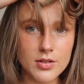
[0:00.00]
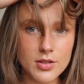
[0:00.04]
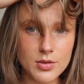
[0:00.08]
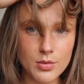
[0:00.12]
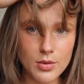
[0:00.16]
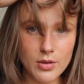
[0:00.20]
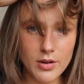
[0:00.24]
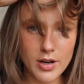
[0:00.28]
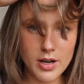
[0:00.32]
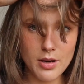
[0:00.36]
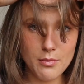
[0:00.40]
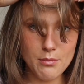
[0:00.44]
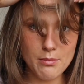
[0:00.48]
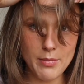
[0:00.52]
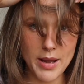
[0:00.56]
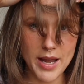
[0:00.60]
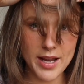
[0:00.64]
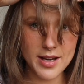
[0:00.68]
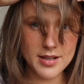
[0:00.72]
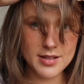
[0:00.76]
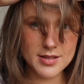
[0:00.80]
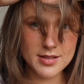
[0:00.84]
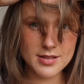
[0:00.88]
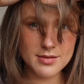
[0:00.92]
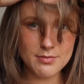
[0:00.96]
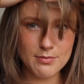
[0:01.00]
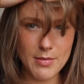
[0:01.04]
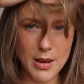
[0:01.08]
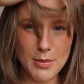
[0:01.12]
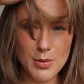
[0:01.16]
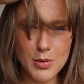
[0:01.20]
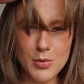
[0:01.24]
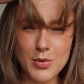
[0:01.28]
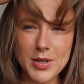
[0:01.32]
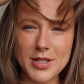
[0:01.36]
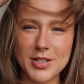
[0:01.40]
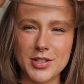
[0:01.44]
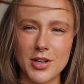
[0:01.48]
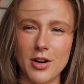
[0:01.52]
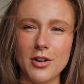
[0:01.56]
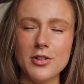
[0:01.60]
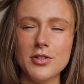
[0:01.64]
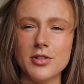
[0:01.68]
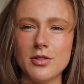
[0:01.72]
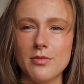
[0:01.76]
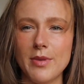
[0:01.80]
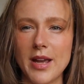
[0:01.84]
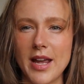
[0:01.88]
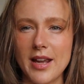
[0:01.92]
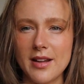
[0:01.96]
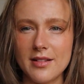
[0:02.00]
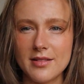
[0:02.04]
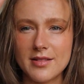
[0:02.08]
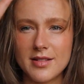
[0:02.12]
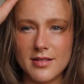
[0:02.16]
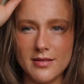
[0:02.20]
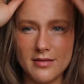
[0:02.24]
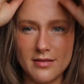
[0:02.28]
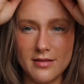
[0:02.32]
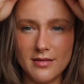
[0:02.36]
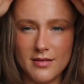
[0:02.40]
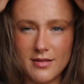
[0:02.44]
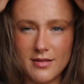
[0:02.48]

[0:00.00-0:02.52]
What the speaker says: Do we reckon bangs? Maybe we don't do bangs.